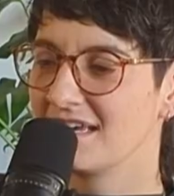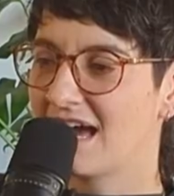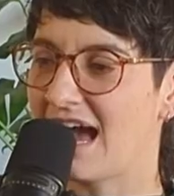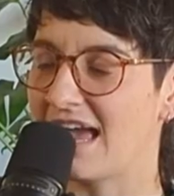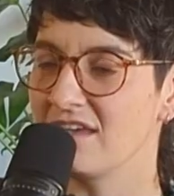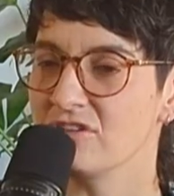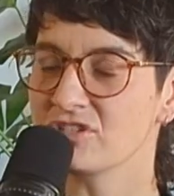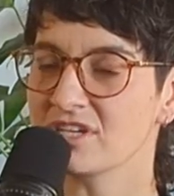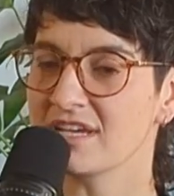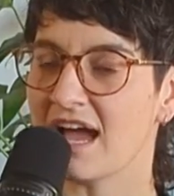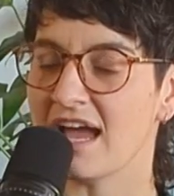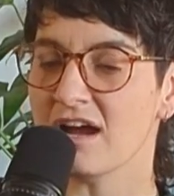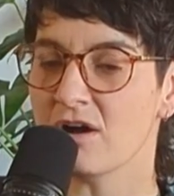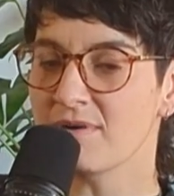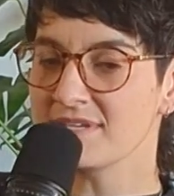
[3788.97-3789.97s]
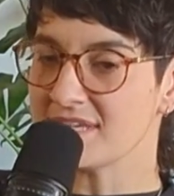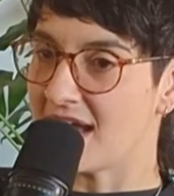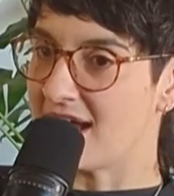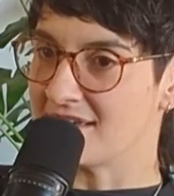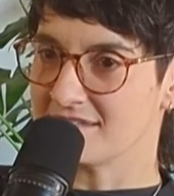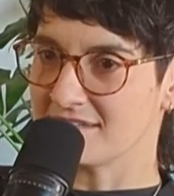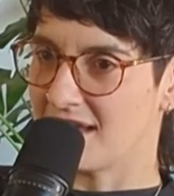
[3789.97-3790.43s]
I always
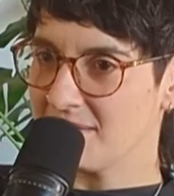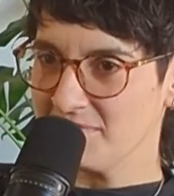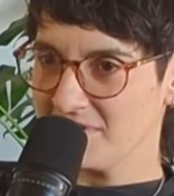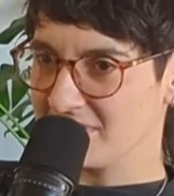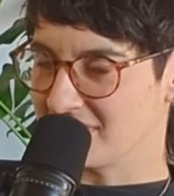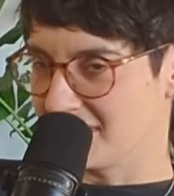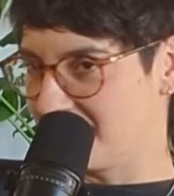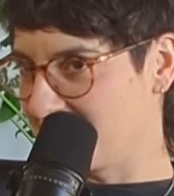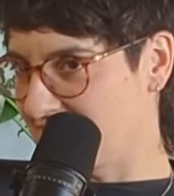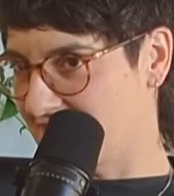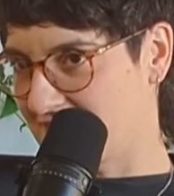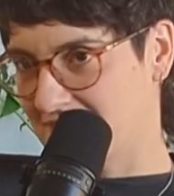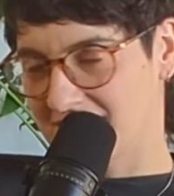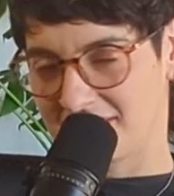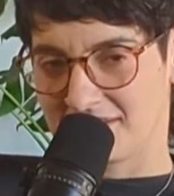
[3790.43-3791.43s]
ask, obviously, like, you